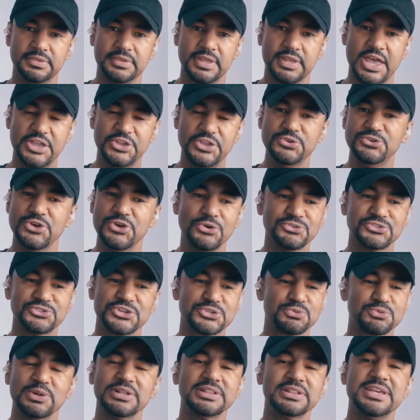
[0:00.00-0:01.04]
And you don't
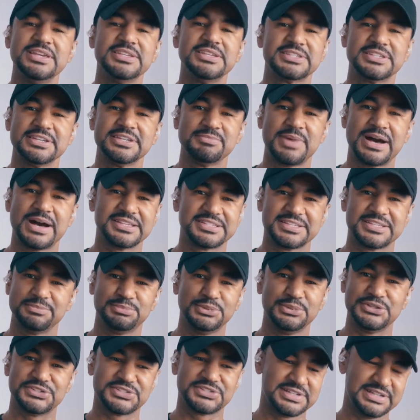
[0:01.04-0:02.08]
just release it by
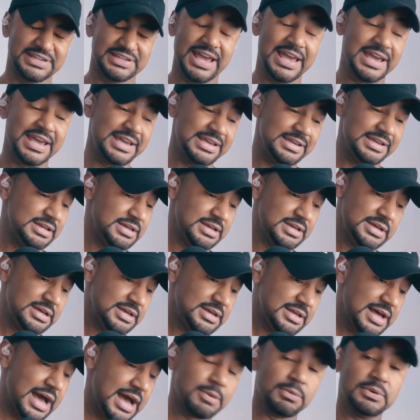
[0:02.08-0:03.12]
simply saying, hey,
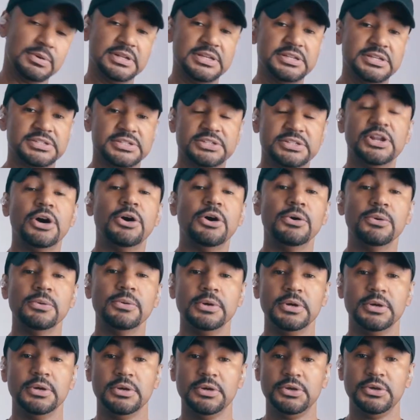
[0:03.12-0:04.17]
I release it. No,
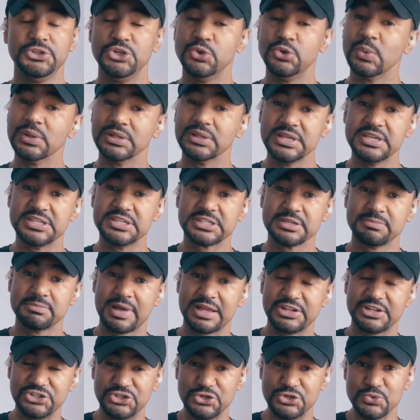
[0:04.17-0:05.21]
you release it by
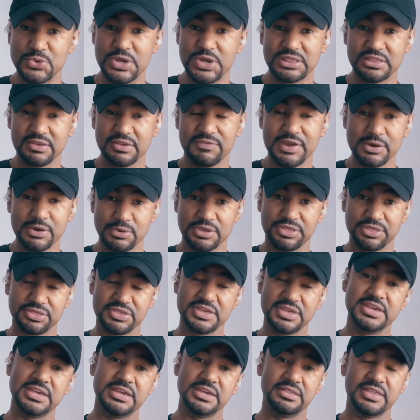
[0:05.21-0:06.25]
doing the very
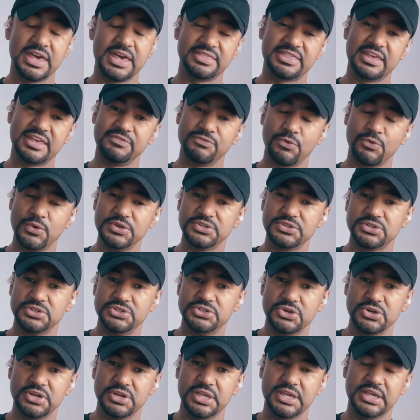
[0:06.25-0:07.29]
thing that that voice in
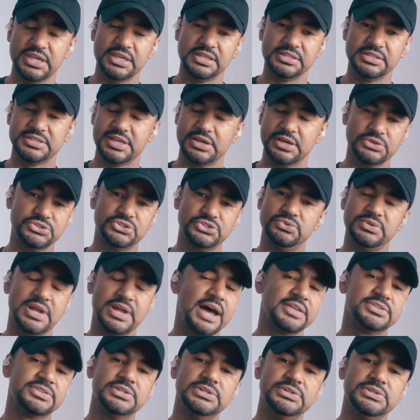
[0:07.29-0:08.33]
your head tells you
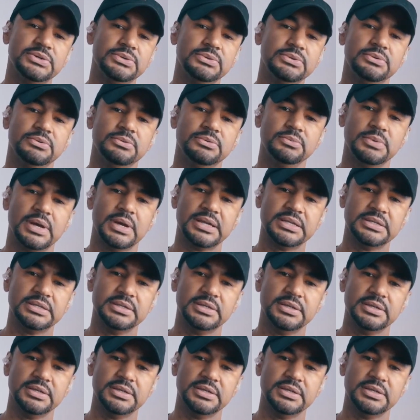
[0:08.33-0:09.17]
not to do, right?